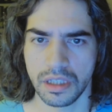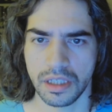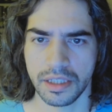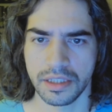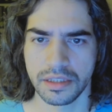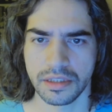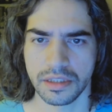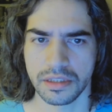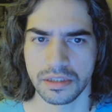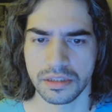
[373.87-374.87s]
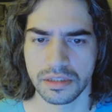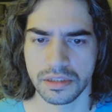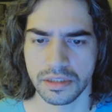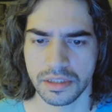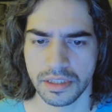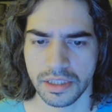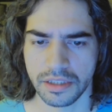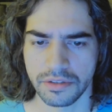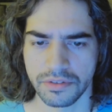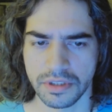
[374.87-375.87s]
And uh,
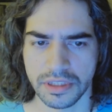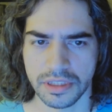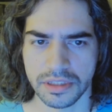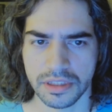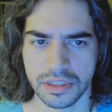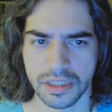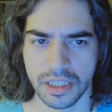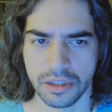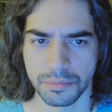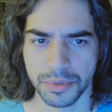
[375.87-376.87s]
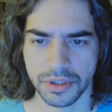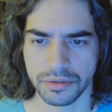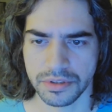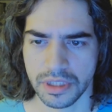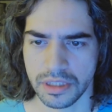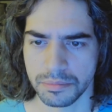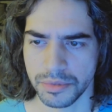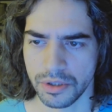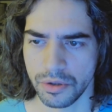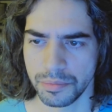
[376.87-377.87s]
he really does good at helping you set up
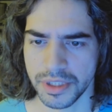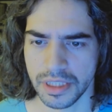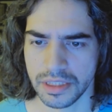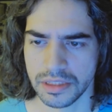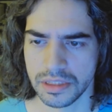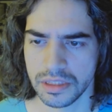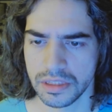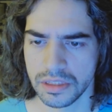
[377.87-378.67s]
your OBS,